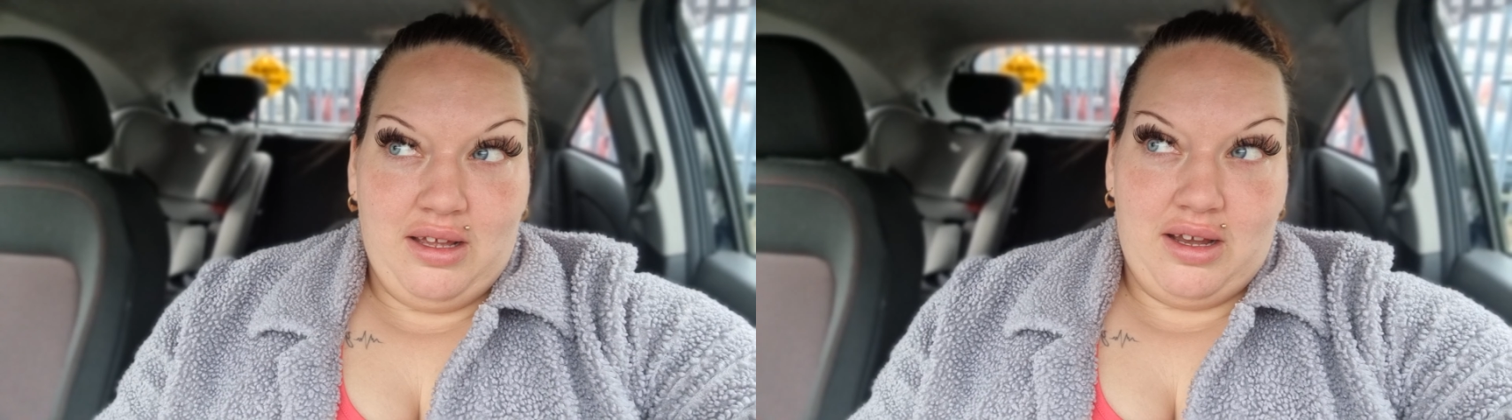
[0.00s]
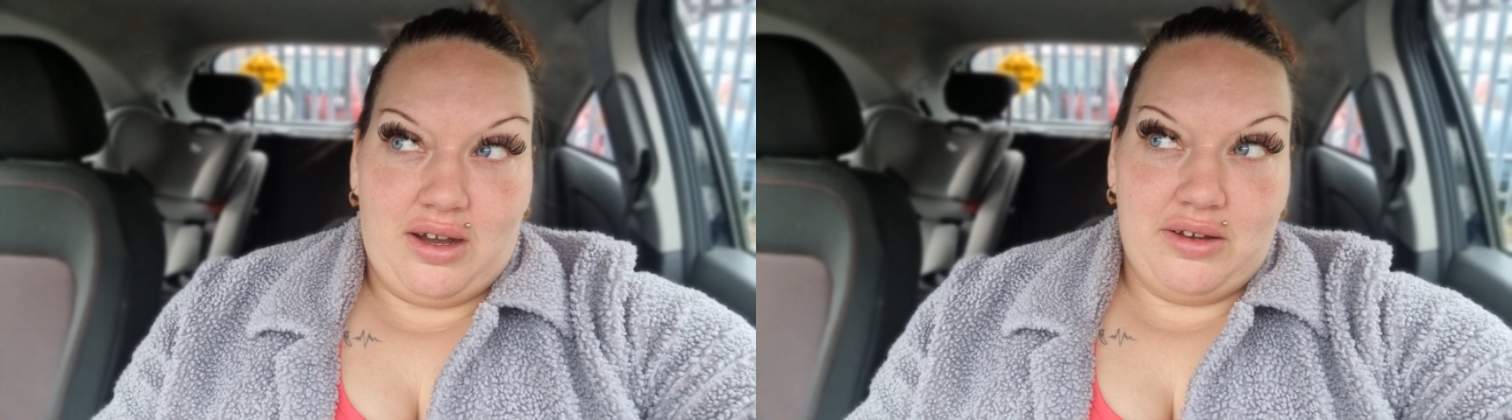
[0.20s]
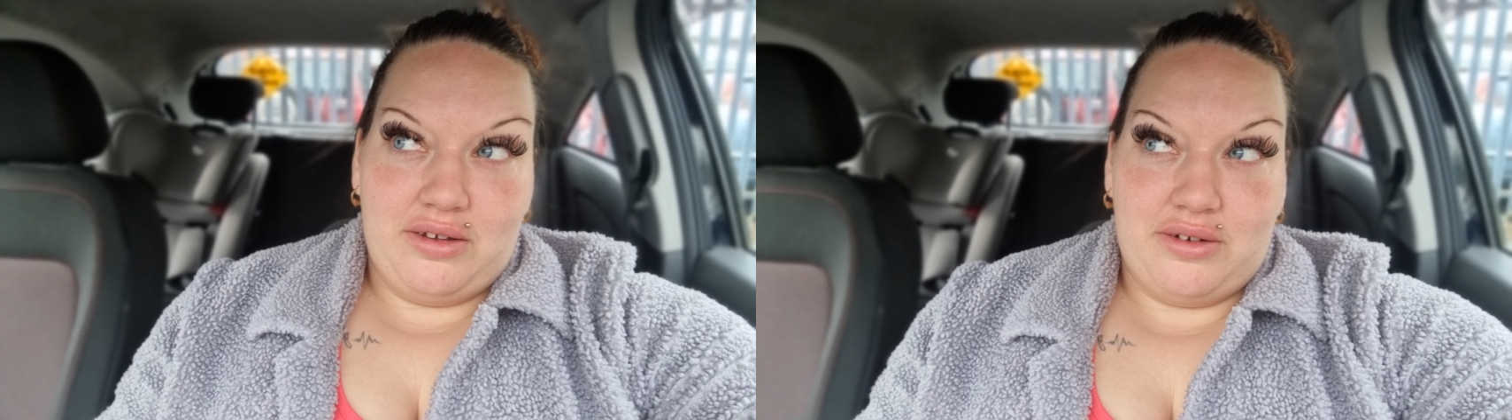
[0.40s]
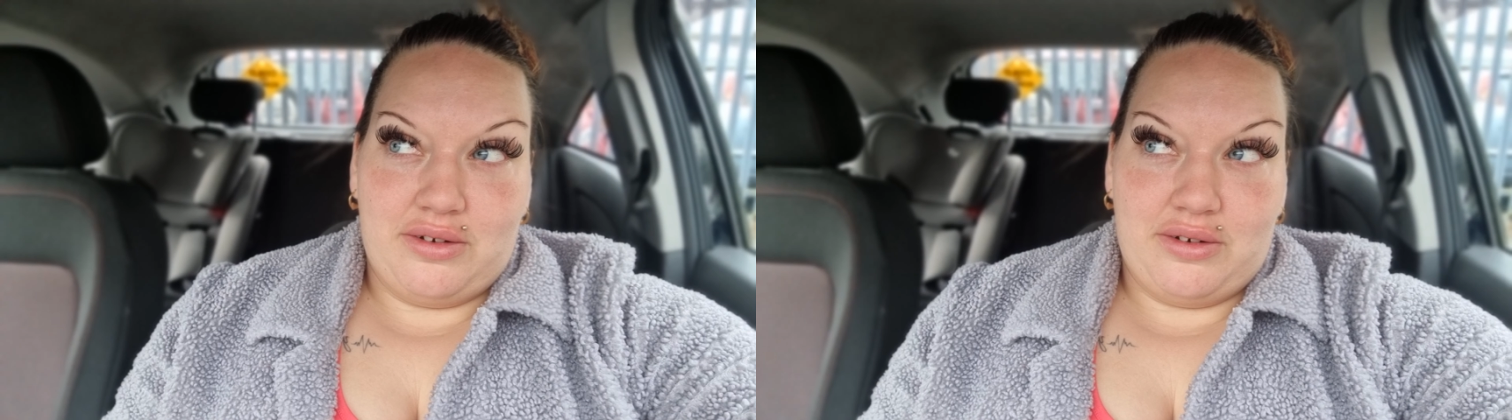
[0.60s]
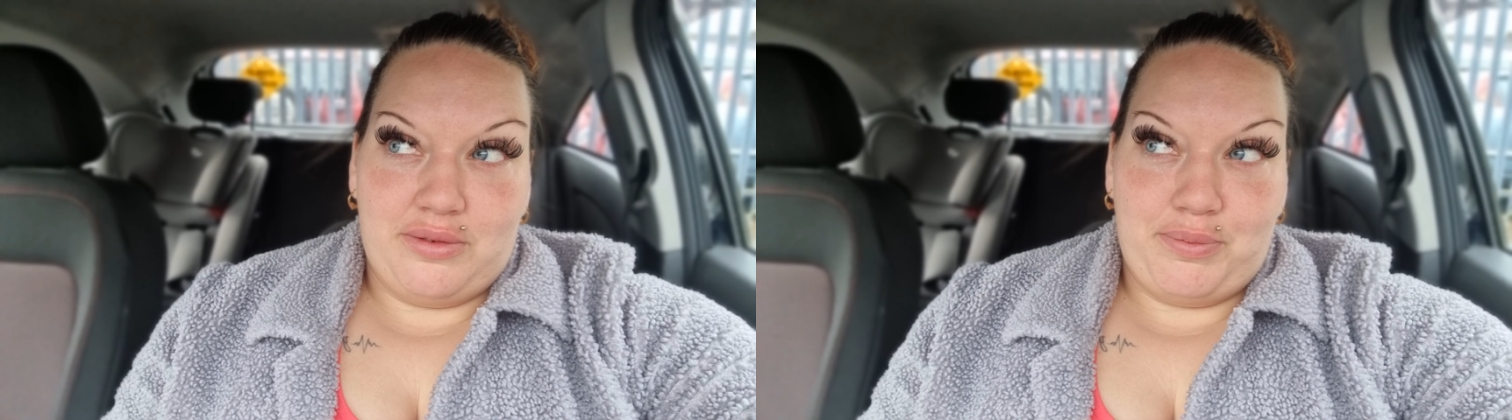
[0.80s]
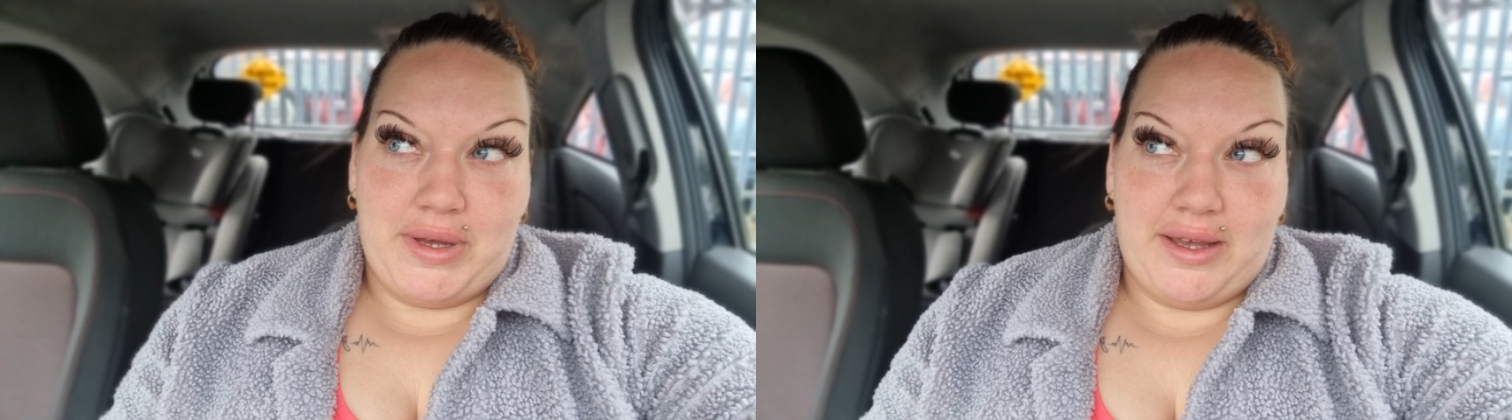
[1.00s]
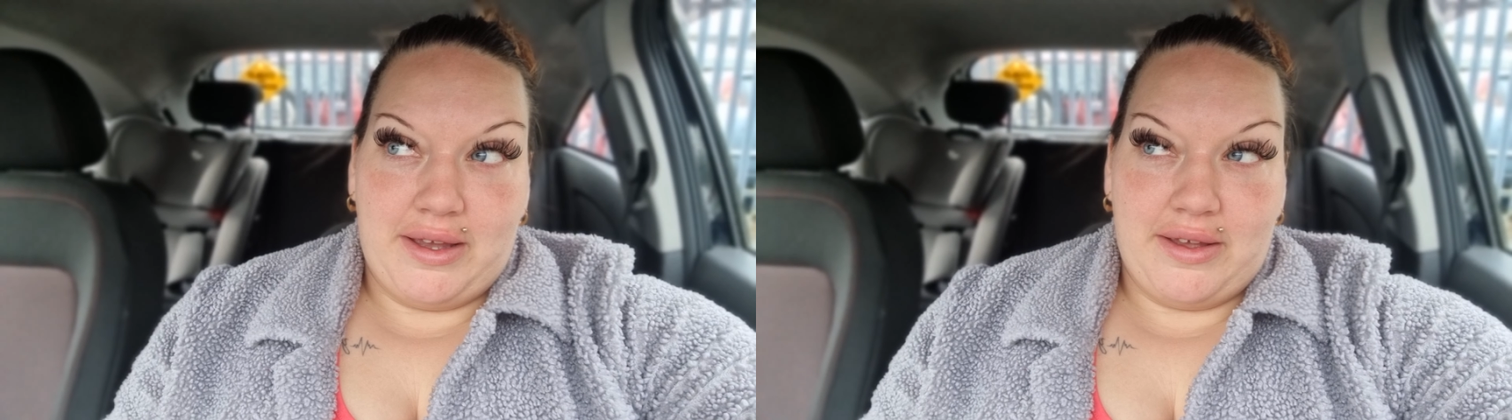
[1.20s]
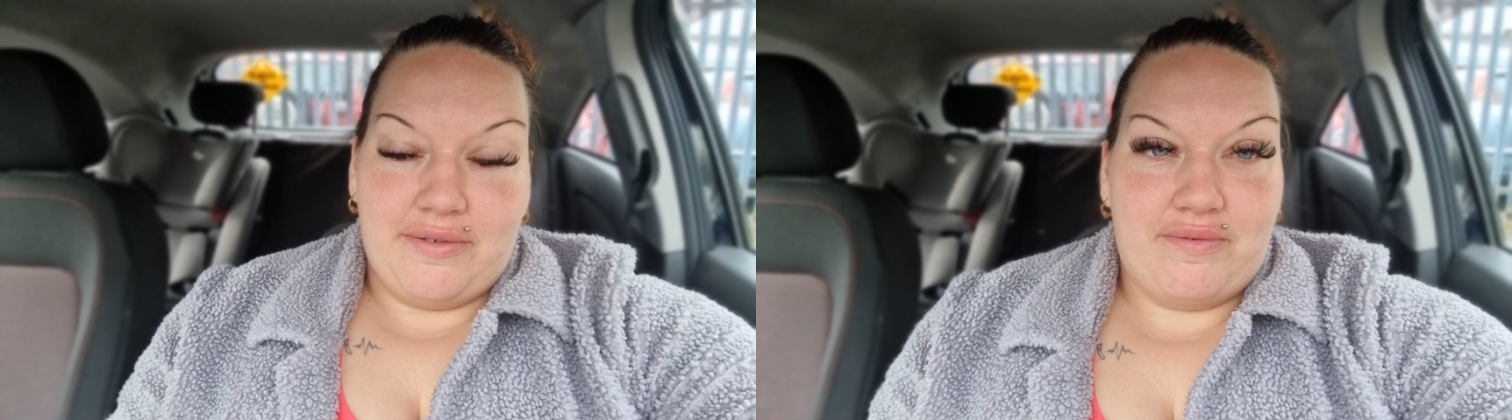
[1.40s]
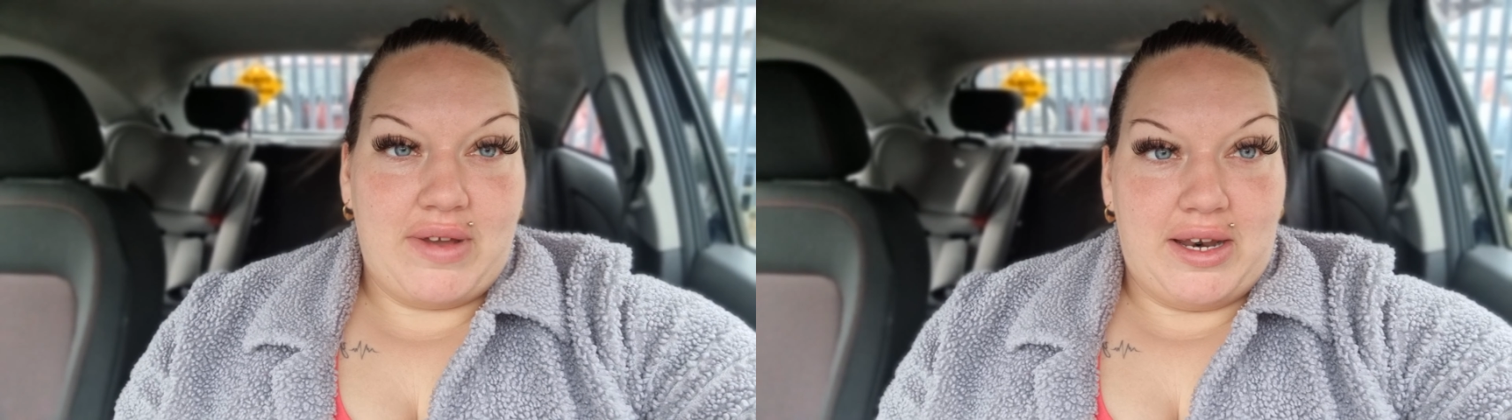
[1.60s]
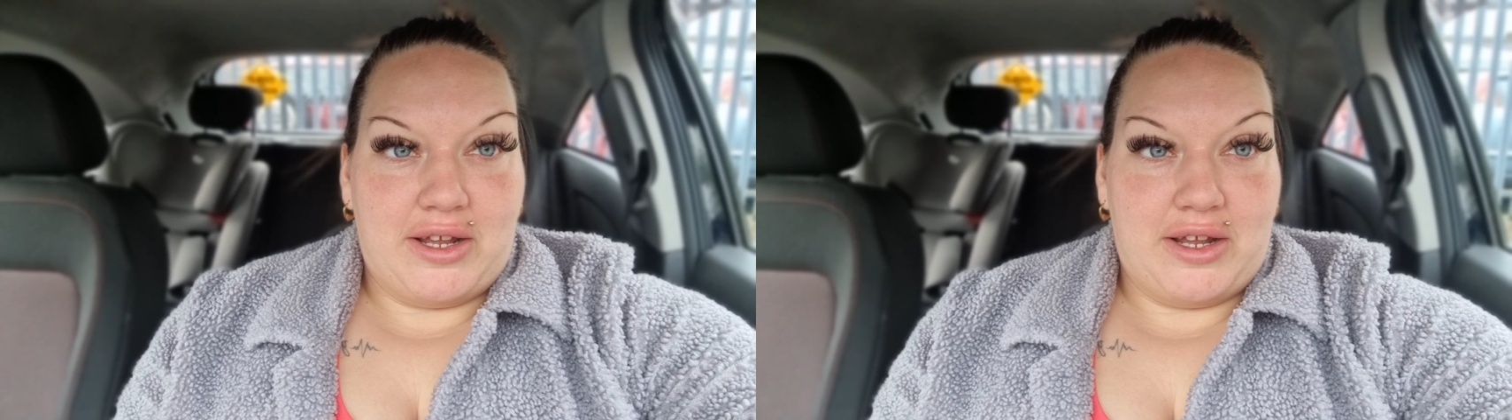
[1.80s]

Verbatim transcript: I'll be very